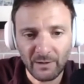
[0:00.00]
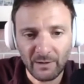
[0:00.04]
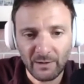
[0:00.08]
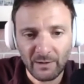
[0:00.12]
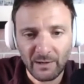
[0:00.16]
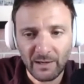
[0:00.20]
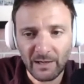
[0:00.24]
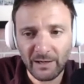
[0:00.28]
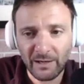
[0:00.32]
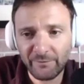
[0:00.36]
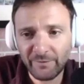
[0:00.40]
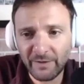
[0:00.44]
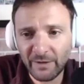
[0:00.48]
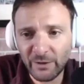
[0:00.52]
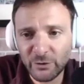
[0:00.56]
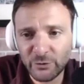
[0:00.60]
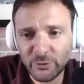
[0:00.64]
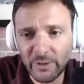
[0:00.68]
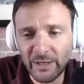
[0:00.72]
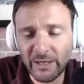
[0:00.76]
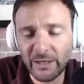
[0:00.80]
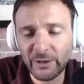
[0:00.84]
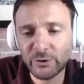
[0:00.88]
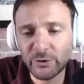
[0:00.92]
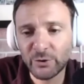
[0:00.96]
And then
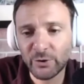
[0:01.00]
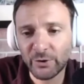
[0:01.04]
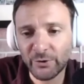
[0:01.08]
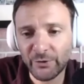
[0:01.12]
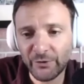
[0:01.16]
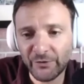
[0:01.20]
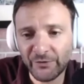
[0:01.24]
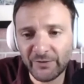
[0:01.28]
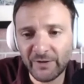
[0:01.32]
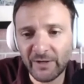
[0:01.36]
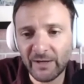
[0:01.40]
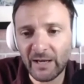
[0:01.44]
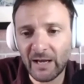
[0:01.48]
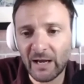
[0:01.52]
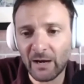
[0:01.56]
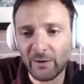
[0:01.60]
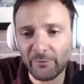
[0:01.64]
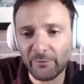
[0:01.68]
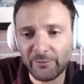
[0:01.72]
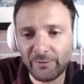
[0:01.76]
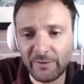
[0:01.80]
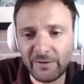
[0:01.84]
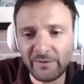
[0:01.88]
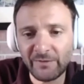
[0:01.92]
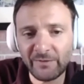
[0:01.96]
trying to understand how
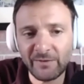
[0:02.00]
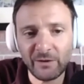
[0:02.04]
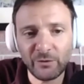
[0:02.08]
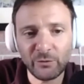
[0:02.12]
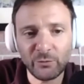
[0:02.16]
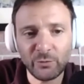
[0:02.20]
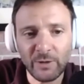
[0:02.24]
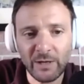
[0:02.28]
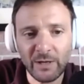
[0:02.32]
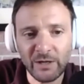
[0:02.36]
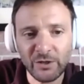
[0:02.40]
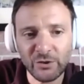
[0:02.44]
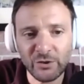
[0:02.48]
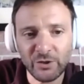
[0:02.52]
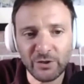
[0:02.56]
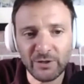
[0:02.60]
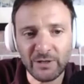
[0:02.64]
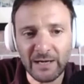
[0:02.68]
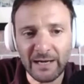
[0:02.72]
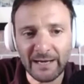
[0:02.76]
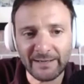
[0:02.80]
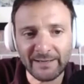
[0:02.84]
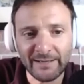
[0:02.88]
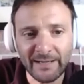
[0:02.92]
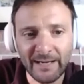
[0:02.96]
this situation
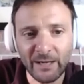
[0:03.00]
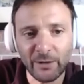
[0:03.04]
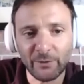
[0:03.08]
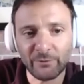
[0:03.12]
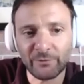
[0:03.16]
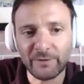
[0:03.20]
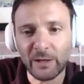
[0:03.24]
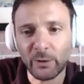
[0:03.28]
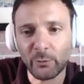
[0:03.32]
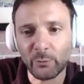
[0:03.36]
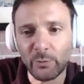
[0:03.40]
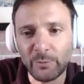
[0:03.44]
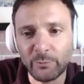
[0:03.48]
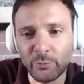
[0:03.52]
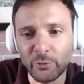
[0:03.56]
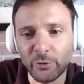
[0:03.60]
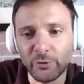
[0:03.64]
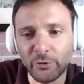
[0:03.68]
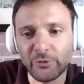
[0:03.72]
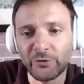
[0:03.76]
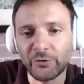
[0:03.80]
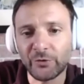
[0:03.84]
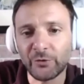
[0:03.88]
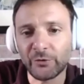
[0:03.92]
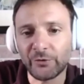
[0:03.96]
had kind of like
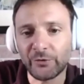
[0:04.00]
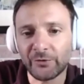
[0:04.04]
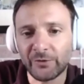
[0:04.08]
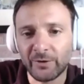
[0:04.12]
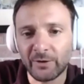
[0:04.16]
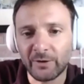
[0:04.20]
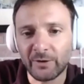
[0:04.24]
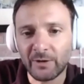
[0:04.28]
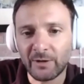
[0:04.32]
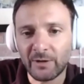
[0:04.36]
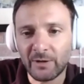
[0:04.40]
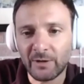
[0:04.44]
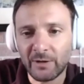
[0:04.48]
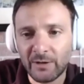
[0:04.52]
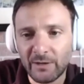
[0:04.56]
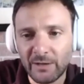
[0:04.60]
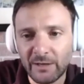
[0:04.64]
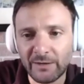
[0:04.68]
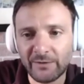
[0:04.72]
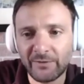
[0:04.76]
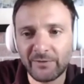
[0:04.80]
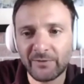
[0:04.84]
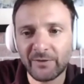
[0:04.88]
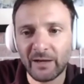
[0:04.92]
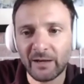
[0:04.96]
reproduced
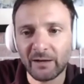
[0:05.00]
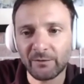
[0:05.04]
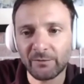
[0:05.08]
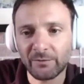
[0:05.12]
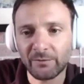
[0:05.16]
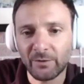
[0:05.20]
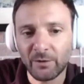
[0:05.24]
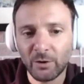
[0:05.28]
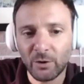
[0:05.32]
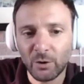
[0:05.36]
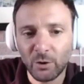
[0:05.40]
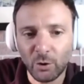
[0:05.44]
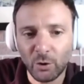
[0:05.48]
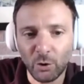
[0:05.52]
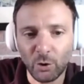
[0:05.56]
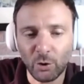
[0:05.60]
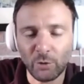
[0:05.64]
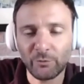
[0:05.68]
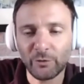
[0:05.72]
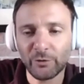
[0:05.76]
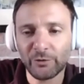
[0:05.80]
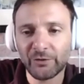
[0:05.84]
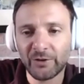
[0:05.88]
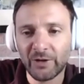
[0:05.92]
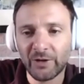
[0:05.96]
itself over
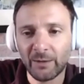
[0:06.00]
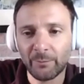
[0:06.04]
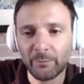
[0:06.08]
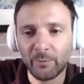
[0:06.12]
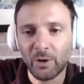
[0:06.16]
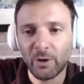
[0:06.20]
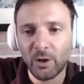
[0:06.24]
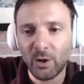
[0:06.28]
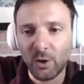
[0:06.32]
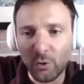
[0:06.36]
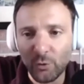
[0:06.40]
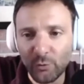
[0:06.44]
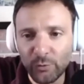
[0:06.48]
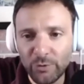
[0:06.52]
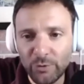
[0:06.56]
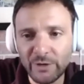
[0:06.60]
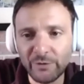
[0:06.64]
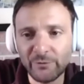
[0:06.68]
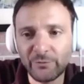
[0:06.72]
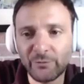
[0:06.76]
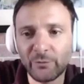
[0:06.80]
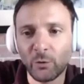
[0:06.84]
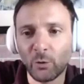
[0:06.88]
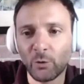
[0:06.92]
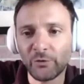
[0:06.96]
time,
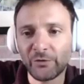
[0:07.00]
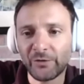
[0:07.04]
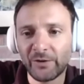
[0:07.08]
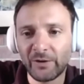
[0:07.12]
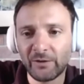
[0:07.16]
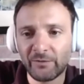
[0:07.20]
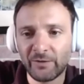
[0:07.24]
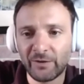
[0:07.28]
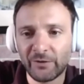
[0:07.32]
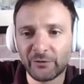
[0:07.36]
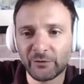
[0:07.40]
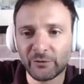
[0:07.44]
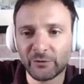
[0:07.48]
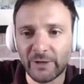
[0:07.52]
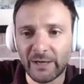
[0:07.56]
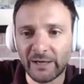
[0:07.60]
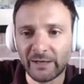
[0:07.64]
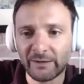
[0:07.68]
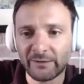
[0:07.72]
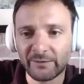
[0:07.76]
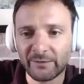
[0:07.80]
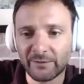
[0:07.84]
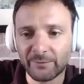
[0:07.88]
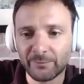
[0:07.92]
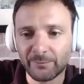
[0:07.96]
reinforcing this
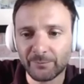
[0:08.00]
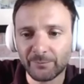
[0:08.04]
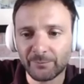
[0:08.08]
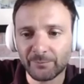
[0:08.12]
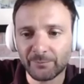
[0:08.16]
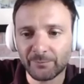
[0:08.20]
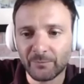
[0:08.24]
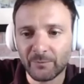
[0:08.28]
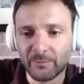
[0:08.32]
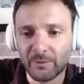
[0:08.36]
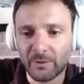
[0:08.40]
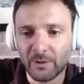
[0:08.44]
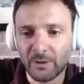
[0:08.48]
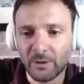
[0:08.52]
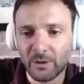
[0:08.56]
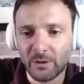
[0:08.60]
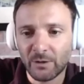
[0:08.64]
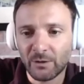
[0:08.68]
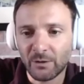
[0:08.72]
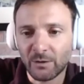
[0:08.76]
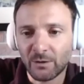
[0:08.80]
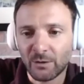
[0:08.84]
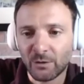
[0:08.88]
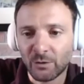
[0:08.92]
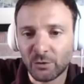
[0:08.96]
trait,
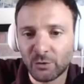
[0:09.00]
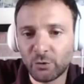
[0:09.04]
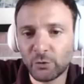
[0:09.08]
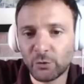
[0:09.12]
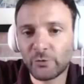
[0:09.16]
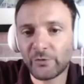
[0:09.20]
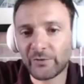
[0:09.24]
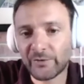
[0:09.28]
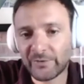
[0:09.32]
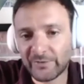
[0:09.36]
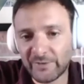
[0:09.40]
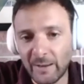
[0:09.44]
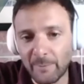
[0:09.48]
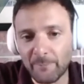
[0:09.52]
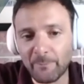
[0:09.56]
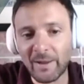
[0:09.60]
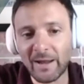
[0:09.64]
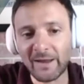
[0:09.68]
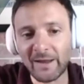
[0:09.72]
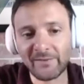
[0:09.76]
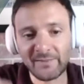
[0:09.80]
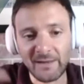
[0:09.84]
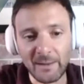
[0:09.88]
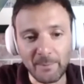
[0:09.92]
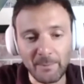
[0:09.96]
to step by
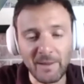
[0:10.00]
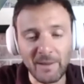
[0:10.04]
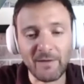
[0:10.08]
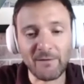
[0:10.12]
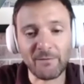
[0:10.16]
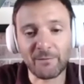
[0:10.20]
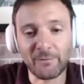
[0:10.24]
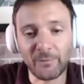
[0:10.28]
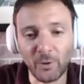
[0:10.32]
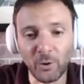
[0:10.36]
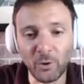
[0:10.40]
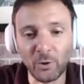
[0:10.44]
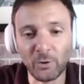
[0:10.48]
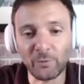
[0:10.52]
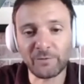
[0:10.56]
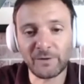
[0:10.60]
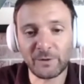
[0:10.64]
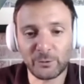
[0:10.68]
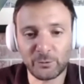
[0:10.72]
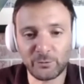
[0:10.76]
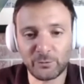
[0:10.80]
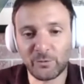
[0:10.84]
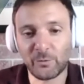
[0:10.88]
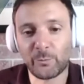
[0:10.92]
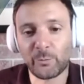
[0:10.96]
step evolve
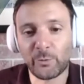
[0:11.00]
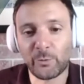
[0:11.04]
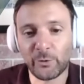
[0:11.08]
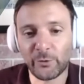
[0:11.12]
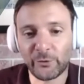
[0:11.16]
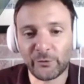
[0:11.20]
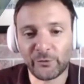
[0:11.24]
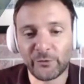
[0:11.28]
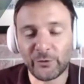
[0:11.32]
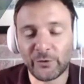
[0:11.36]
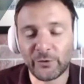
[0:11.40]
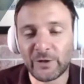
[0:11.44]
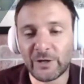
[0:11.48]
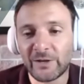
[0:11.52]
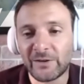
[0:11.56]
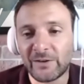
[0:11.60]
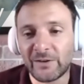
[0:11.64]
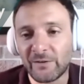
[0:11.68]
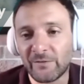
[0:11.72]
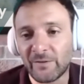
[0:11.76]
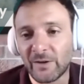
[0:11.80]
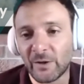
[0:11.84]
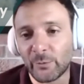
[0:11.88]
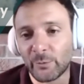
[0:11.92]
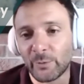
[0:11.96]
into the personality
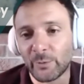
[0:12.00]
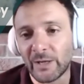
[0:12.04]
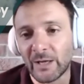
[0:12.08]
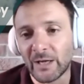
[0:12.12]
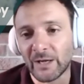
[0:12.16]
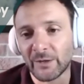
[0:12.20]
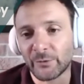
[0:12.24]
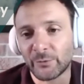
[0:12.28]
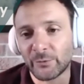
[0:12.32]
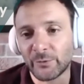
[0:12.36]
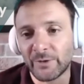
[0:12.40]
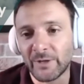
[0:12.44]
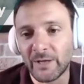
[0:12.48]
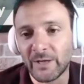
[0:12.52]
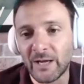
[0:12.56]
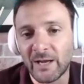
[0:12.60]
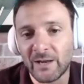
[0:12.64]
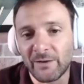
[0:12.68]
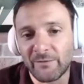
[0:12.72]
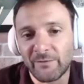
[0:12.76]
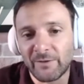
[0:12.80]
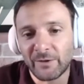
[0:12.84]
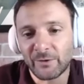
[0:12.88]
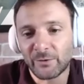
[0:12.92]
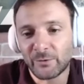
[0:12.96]
that we are today. And
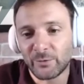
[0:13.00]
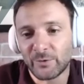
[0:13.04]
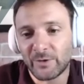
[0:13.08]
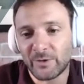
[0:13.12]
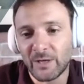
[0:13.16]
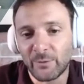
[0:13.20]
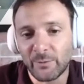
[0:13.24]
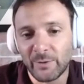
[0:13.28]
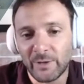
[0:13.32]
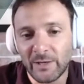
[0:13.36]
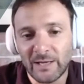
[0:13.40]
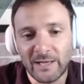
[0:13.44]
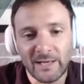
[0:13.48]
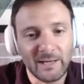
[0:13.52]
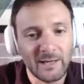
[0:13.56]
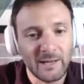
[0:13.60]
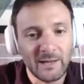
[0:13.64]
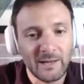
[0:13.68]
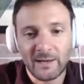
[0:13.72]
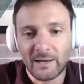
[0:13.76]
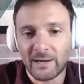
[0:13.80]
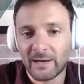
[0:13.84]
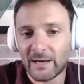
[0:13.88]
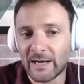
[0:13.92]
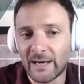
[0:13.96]
then today we are like,
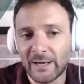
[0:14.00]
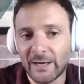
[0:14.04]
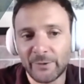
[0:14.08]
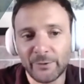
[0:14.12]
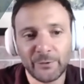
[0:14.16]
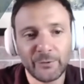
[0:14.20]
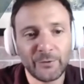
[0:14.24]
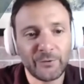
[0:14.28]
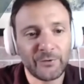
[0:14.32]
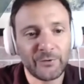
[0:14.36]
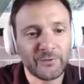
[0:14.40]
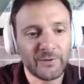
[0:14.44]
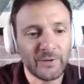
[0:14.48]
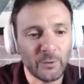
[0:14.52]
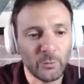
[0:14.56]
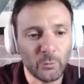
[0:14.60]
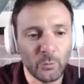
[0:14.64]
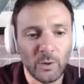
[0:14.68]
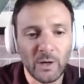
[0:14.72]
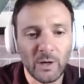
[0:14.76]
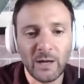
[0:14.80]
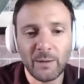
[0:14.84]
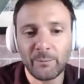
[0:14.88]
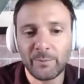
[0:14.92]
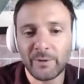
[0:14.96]
I don't understand
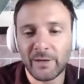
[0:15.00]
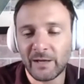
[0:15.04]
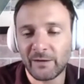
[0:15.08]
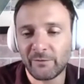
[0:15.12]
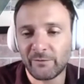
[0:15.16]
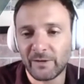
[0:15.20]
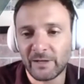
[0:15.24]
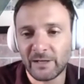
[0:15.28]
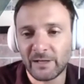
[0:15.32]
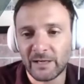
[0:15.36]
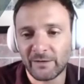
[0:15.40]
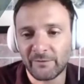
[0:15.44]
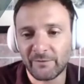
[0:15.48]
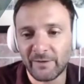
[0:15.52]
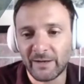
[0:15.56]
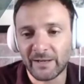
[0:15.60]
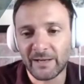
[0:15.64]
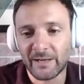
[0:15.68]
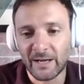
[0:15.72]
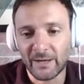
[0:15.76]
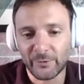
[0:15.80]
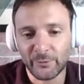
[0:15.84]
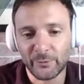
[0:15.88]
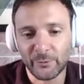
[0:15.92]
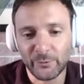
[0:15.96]
why I'm being like that.
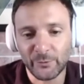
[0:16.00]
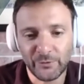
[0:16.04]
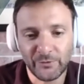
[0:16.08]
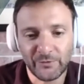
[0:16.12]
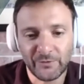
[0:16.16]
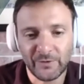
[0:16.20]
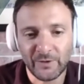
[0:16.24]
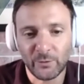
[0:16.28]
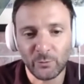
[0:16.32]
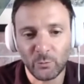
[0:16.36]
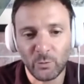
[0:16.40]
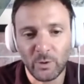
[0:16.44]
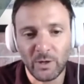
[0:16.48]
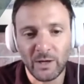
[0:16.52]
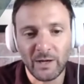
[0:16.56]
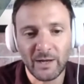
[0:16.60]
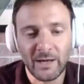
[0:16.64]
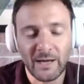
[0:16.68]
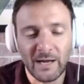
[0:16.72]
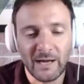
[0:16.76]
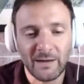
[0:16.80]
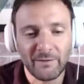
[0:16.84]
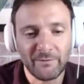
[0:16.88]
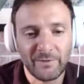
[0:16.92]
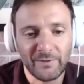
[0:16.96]
I don't understand why
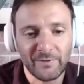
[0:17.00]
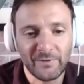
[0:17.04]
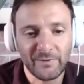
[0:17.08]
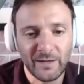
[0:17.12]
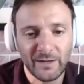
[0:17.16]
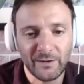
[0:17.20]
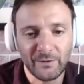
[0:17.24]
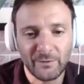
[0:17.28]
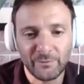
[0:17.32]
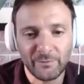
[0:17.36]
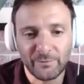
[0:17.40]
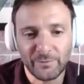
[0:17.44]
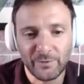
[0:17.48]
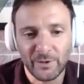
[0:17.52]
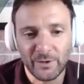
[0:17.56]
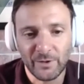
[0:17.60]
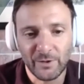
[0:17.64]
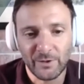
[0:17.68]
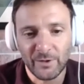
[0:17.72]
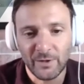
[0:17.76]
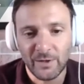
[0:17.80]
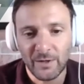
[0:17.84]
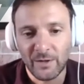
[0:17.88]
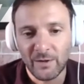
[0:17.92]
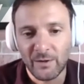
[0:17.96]
I have this kind of
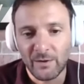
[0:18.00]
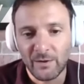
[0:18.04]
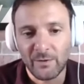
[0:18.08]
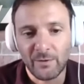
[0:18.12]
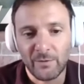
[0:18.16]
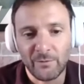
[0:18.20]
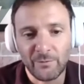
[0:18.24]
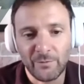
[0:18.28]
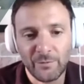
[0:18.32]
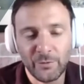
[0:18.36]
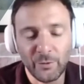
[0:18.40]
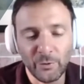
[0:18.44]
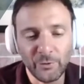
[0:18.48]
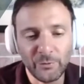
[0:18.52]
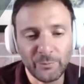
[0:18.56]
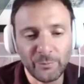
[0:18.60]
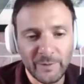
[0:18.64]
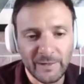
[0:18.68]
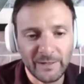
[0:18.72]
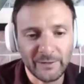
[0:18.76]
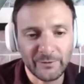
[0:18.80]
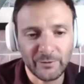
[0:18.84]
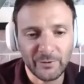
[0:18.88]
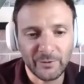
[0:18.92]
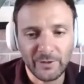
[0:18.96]
thought
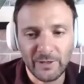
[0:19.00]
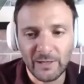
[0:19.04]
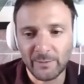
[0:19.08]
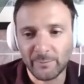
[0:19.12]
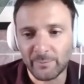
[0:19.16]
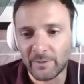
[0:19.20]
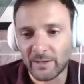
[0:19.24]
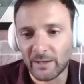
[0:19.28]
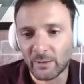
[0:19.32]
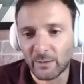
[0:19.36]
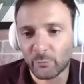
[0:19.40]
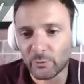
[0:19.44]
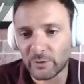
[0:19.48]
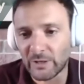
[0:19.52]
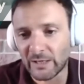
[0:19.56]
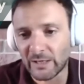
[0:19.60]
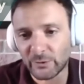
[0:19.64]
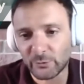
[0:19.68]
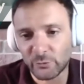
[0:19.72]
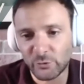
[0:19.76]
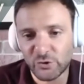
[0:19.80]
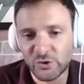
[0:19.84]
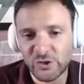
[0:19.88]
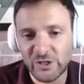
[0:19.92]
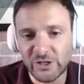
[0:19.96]
pattern. I would like to
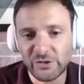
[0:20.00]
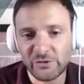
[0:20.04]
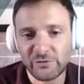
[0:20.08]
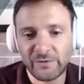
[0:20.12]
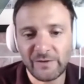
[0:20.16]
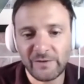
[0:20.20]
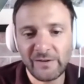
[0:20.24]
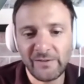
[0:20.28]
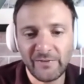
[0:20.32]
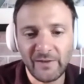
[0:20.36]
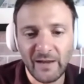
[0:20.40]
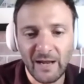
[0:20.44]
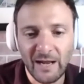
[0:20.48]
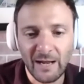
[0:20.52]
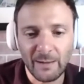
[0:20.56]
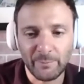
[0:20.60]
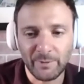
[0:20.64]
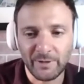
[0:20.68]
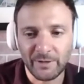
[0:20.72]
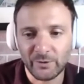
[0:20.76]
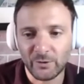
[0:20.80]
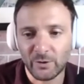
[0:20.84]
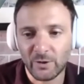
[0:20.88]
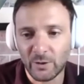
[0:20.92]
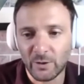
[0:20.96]
change this habit,
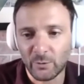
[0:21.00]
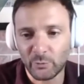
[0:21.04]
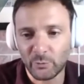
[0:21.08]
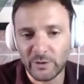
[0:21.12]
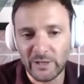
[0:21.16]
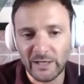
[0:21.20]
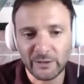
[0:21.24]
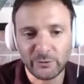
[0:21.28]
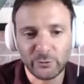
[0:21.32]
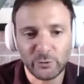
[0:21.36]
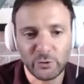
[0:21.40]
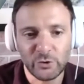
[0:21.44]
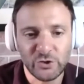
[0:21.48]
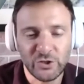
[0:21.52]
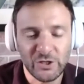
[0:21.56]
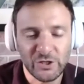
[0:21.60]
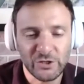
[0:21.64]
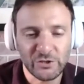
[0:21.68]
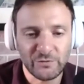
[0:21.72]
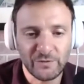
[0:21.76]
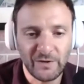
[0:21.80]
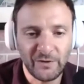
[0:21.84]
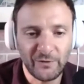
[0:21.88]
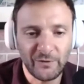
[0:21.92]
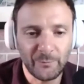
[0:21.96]
or I would like to change
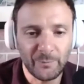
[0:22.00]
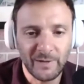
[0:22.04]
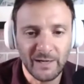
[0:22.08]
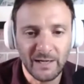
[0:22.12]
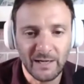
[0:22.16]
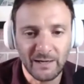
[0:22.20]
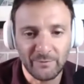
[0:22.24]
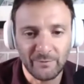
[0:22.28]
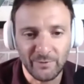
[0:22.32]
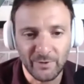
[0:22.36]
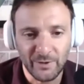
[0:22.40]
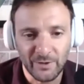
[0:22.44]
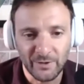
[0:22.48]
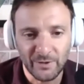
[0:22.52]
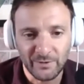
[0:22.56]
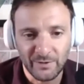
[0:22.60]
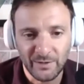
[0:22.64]
this behavior.